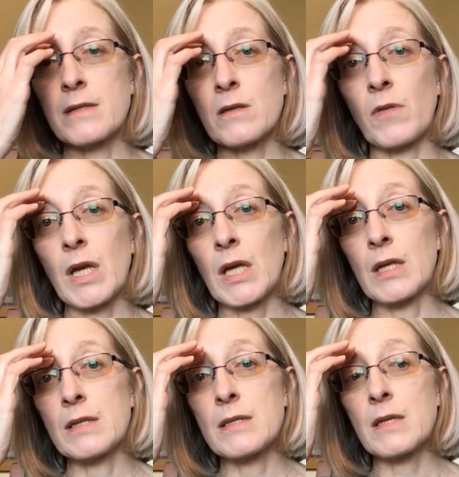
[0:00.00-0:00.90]
And so the
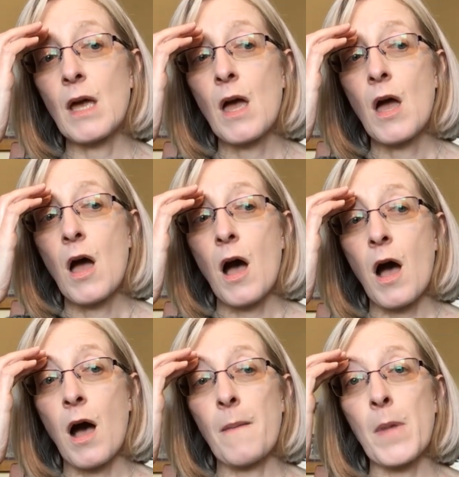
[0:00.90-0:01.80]
kids
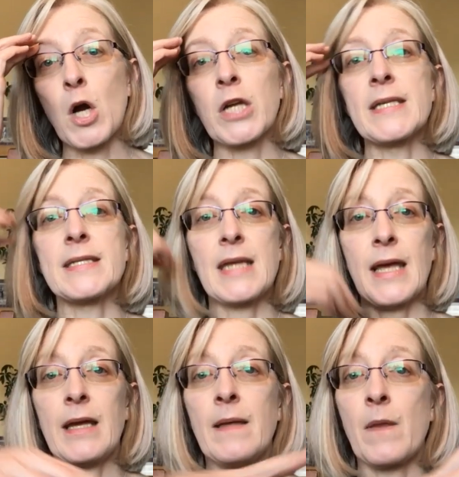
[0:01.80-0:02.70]
are going to
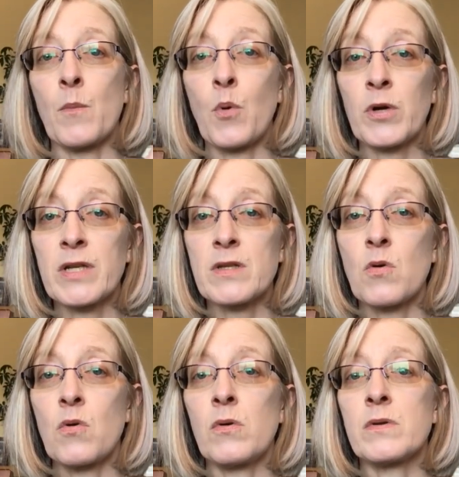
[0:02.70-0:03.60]
stay in their boarding
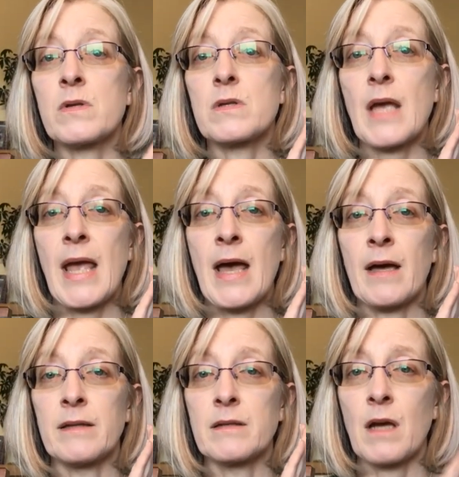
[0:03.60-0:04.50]
schools
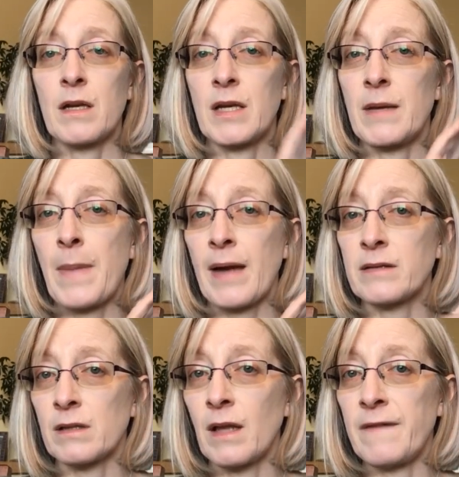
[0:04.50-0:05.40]
and kind of get back
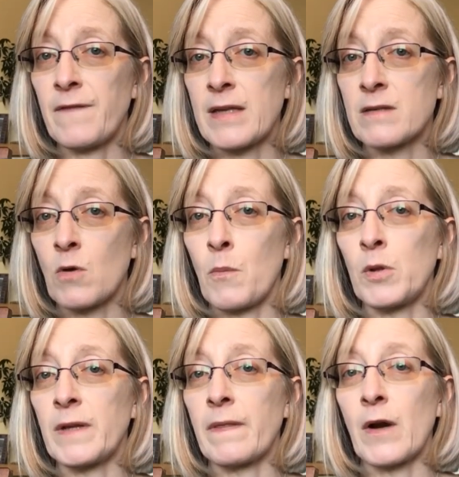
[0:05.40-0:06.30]
to life as
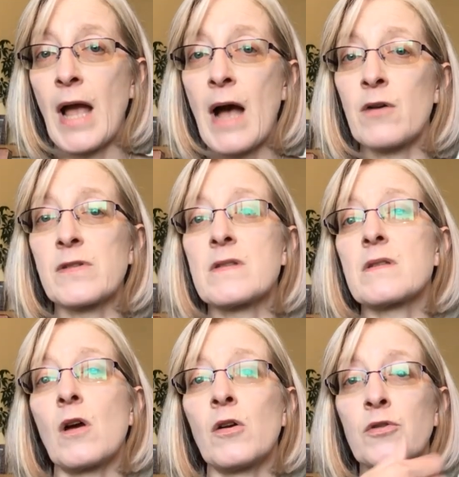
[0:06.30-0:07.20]
normal in their
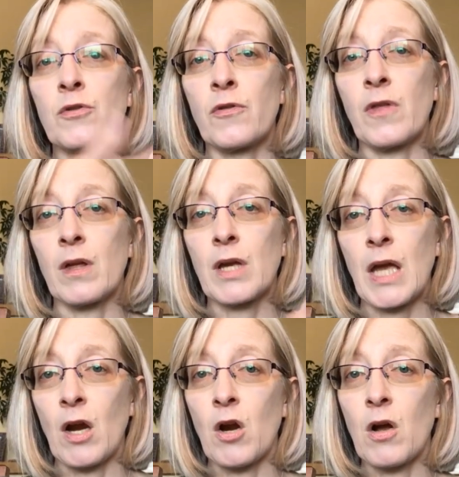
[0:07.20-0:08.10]
house under the
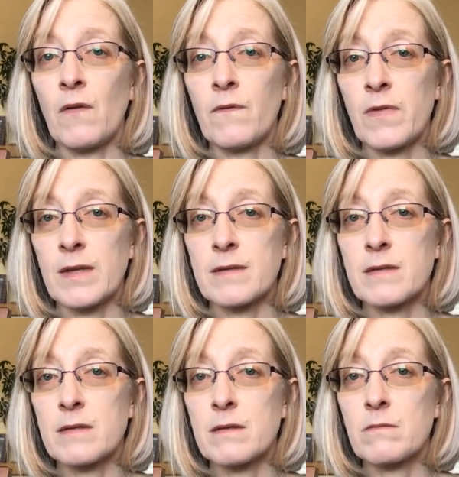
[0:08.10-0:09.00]
care of
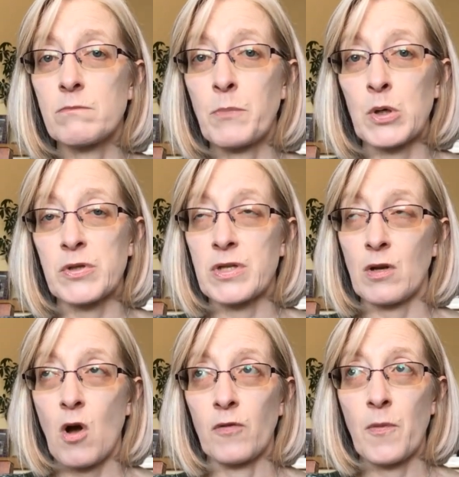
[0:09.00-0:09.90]
this person
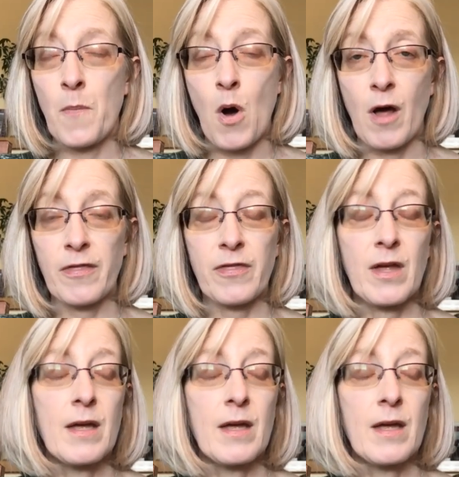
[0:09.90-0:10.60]
called the Moth.